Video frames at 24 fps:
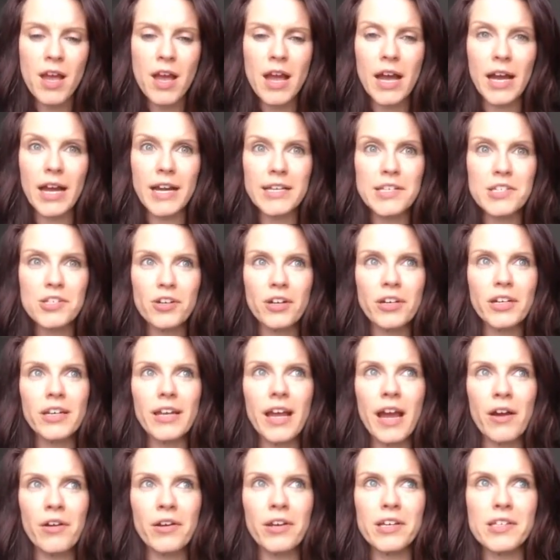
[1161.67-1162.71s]
I started
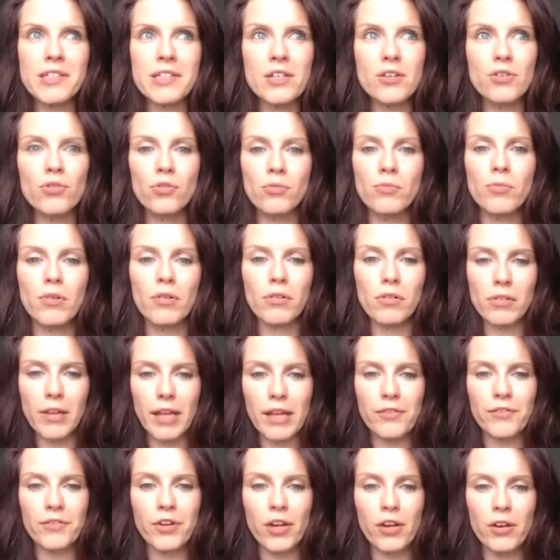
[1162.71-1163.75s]
out as a normal
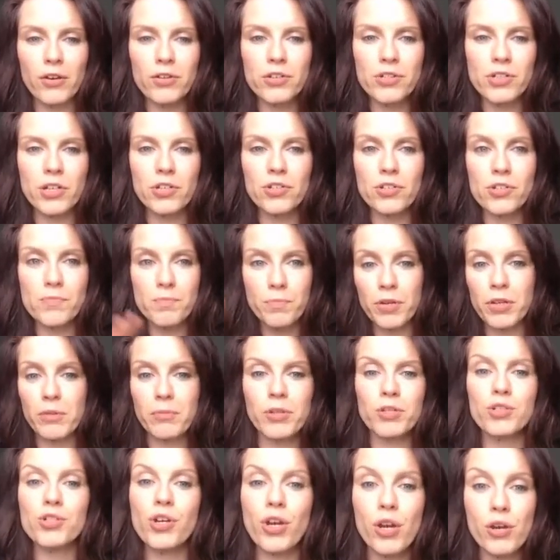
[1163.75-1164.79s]
life coach. I just pretty
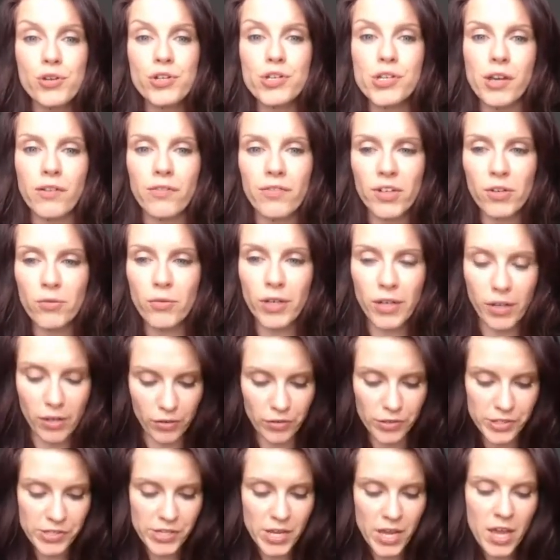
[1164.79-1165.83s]
much coached everyone
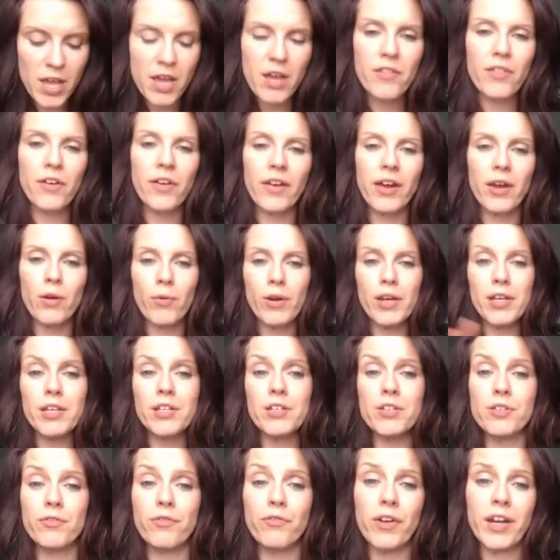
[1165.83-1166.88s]
else. Then I went
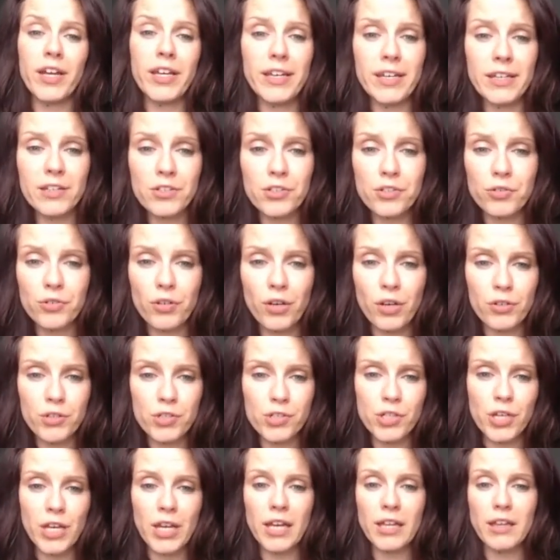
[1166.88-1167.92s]
into financial
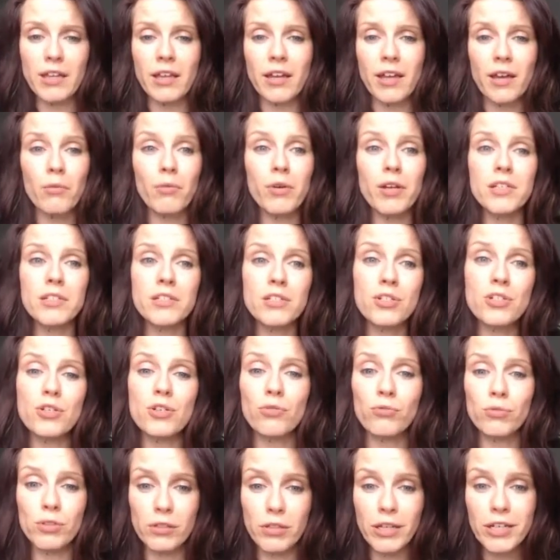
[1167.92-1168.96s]
coaching and then I went
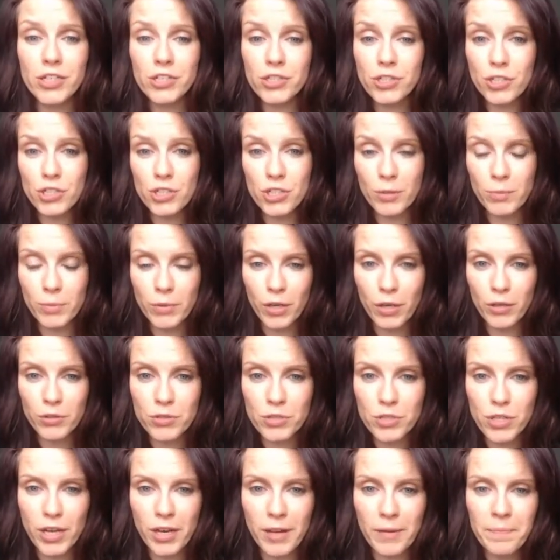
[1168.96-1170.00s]
into relationship
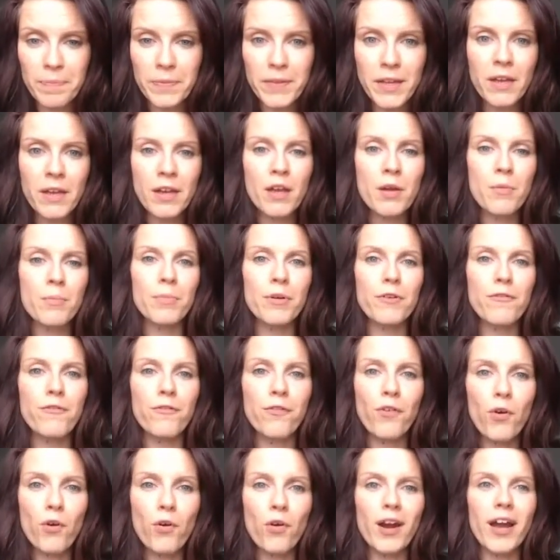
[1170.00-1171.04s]
coaching.
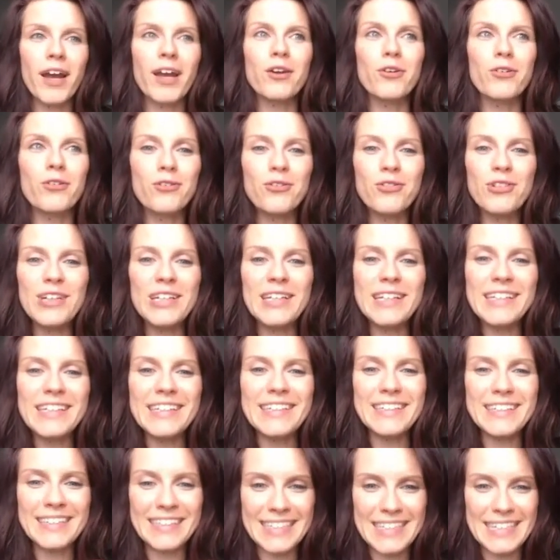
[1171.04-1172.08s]
Before I
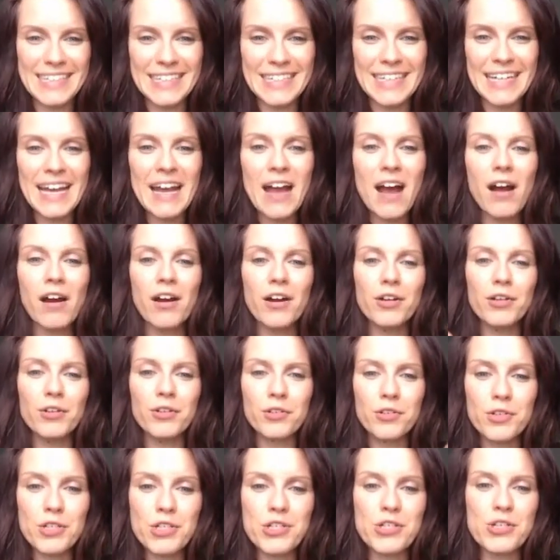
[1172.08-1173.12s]
really
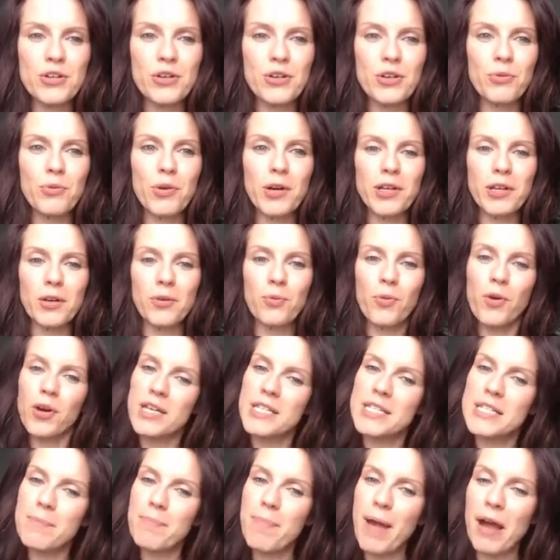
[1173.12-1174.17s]
understood what it
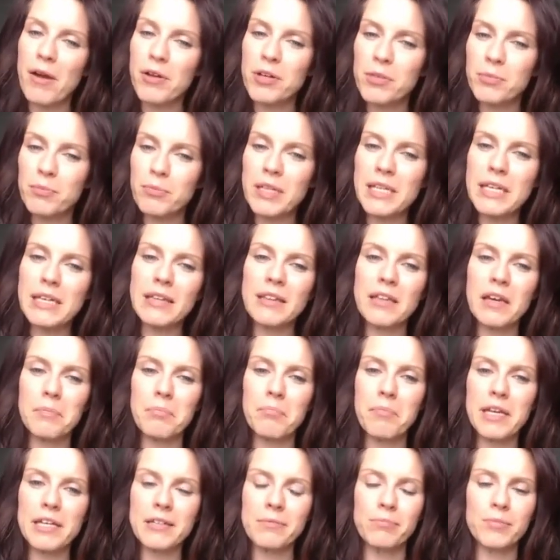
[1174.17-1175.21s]
was about me that
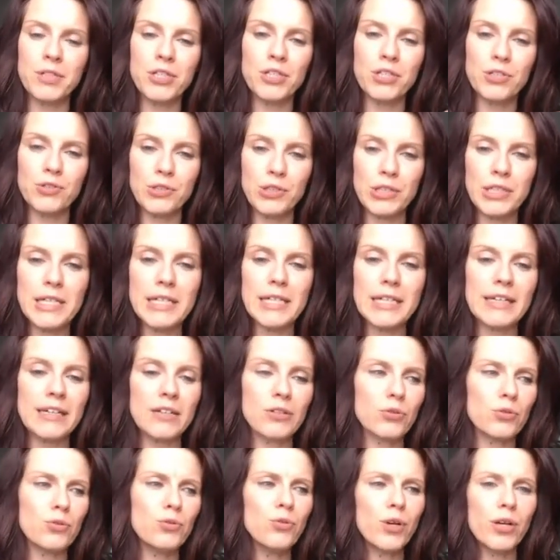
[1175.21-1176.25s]
made me unique
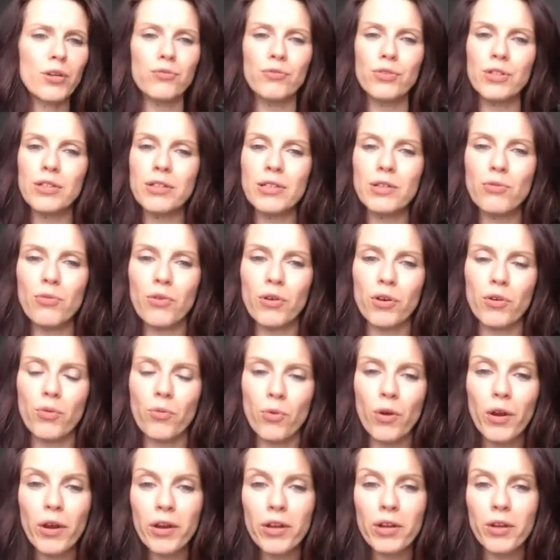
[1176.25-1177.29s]
and who I really want to
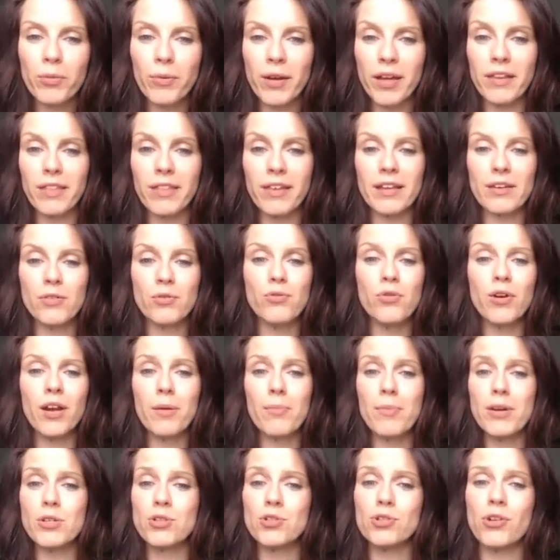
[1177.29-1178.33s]
work with and who
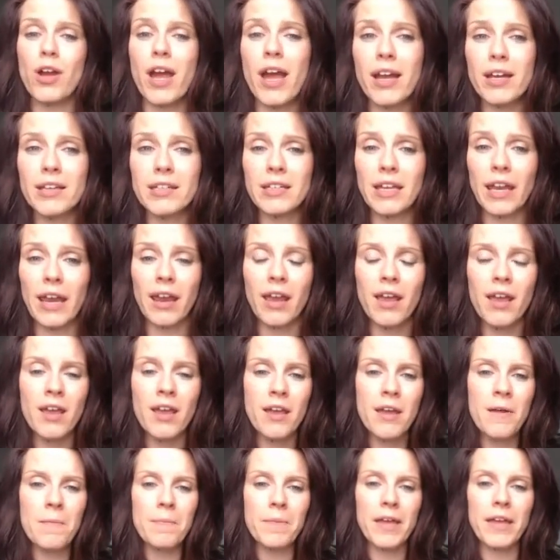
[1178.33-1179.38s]
I'm attracting
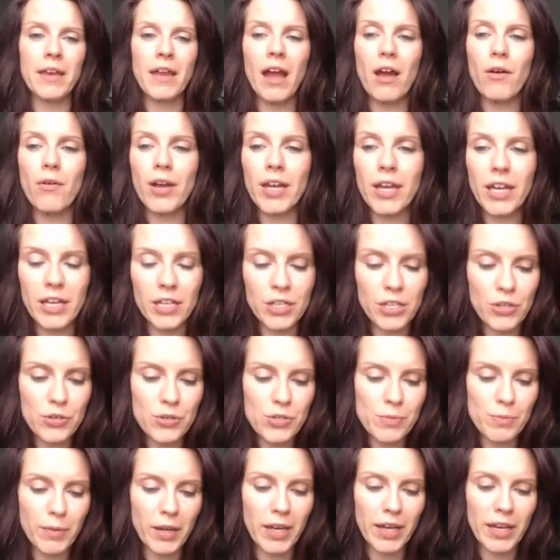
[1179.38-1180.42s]
and how I can
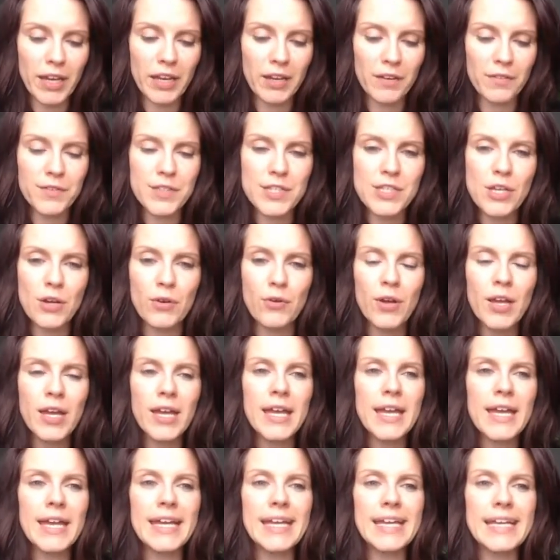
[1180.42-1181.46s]
use my gifts. So
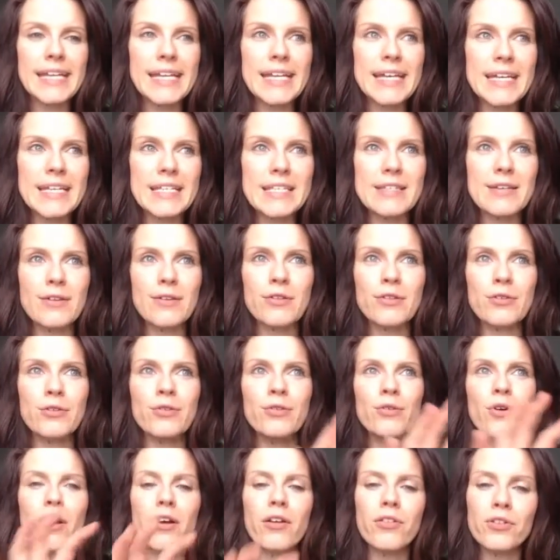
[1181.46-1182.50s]
it is
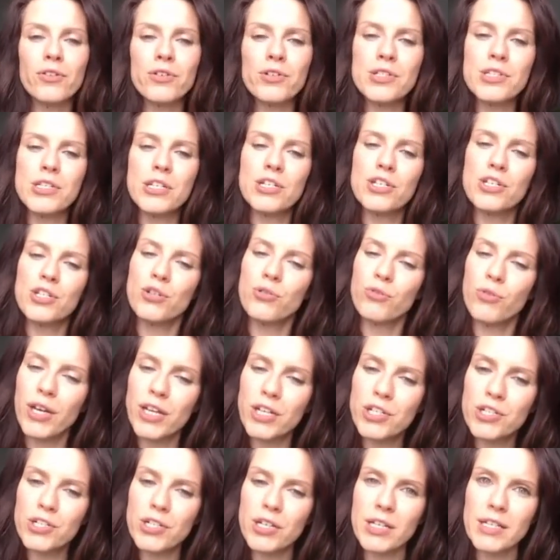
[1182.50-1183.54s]
through other
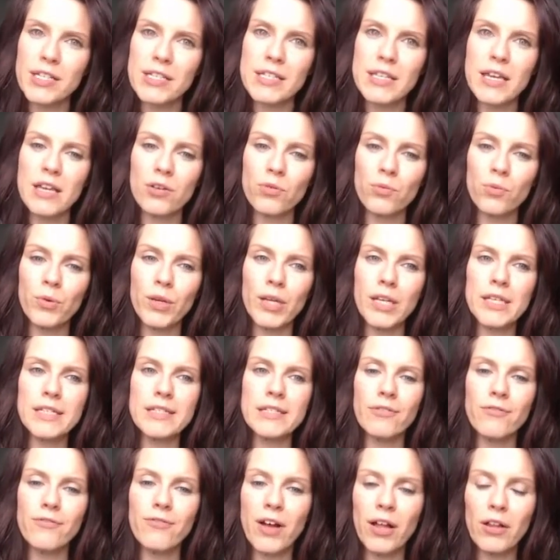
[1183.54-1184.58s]
situations that we
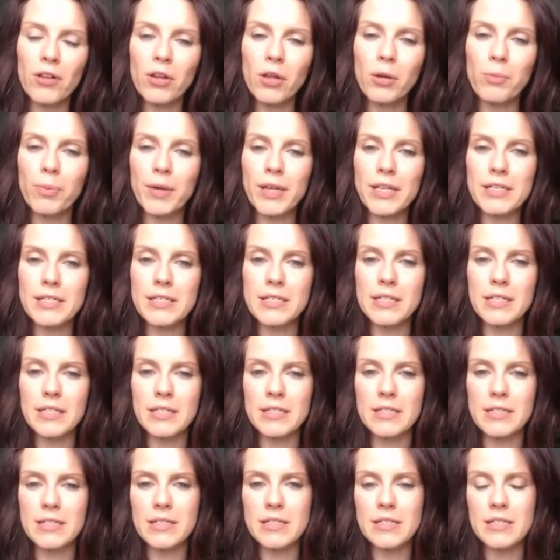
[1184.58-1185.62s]
develop and
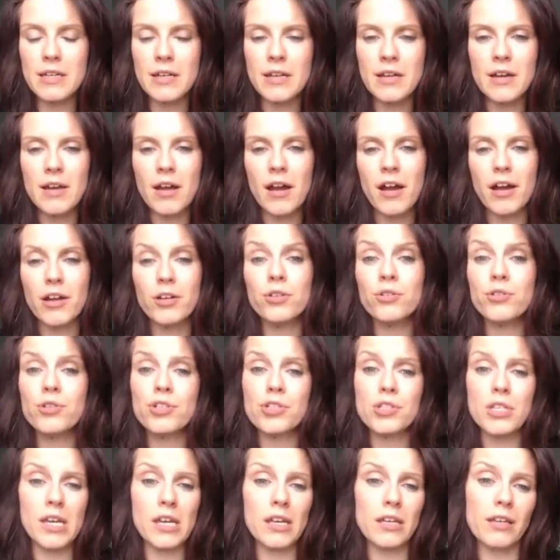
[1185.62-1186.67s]
and
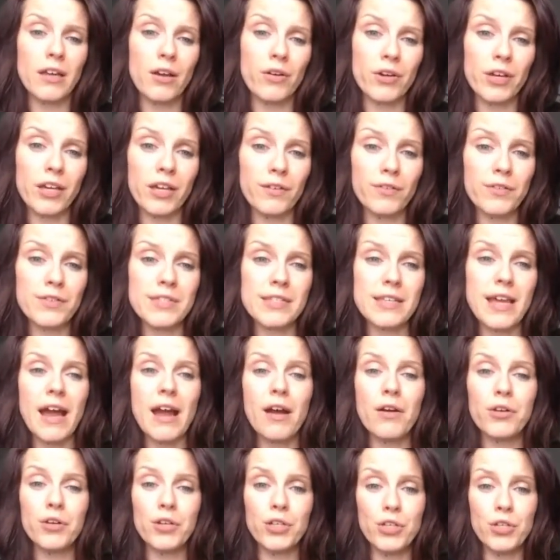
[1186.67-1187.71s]
understand our gifts and
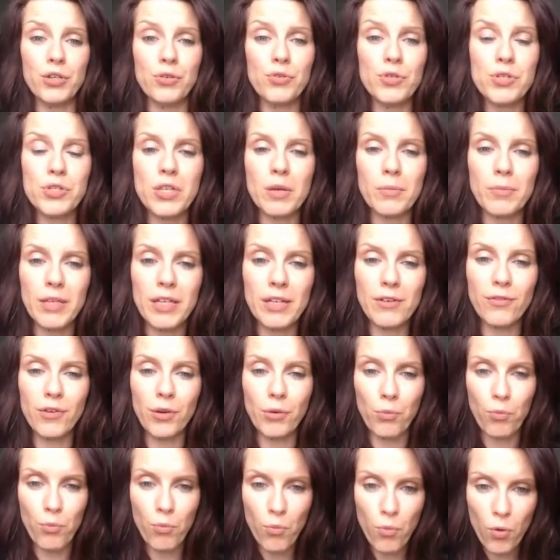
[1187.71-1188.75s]
how to use them
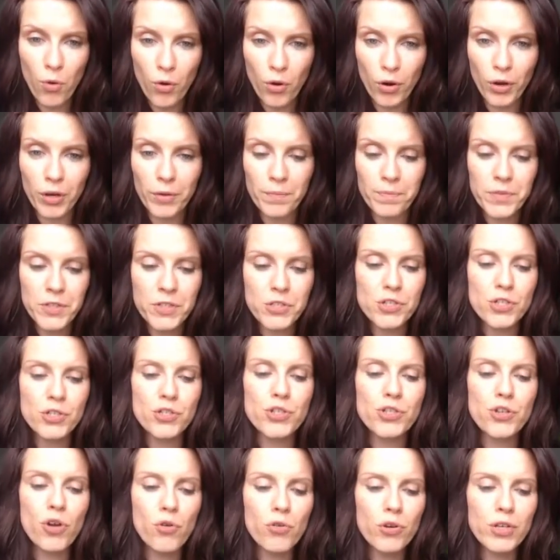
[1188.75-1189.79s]
even more. So
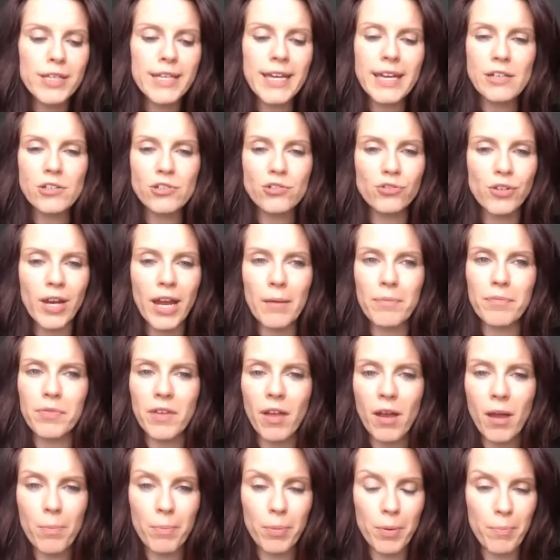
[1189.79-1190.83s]
don't get wrapped
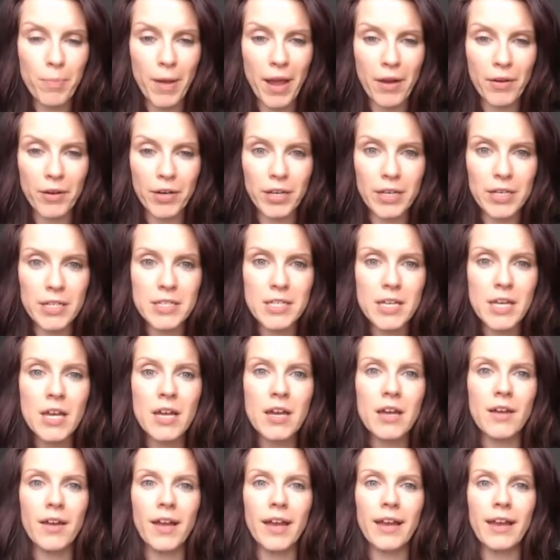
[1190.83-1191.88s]
up about it.
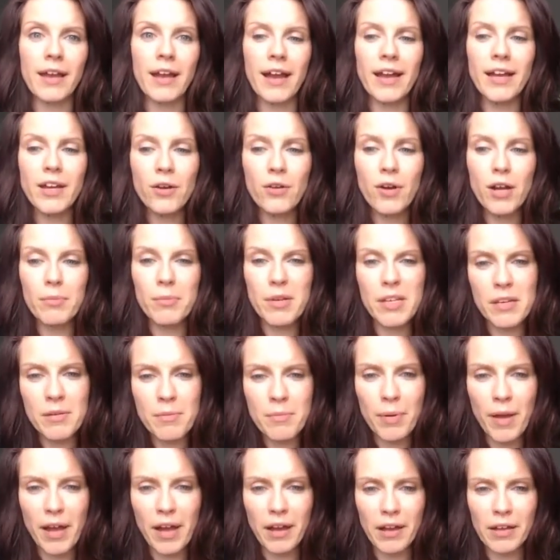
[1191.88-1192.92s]
Like, I know I'm an
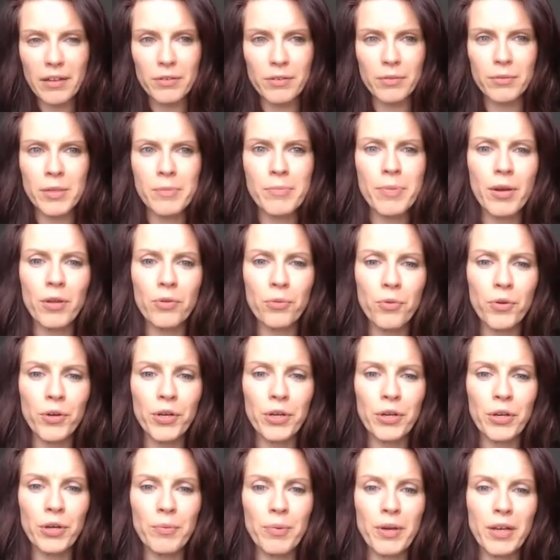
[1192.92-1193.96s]
empath or I'm an empath
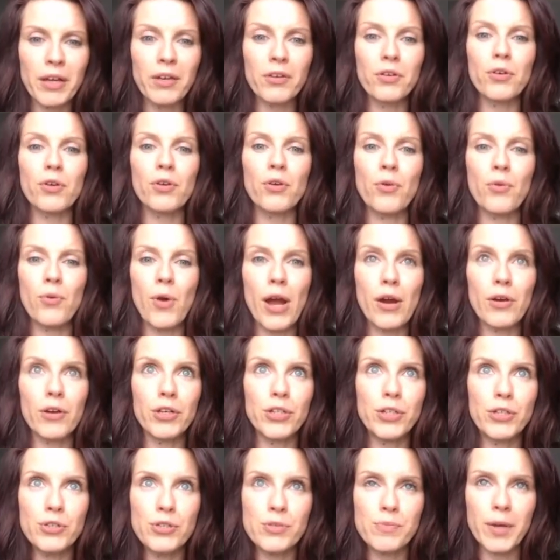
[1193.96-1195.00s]
warrior, but I don't know how to
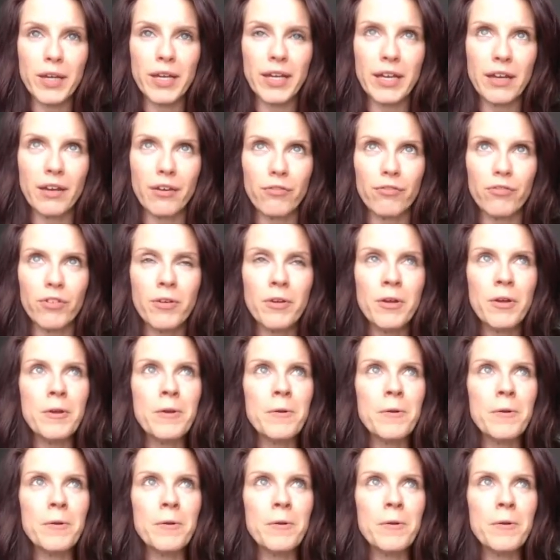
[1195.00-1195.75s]
use my gift.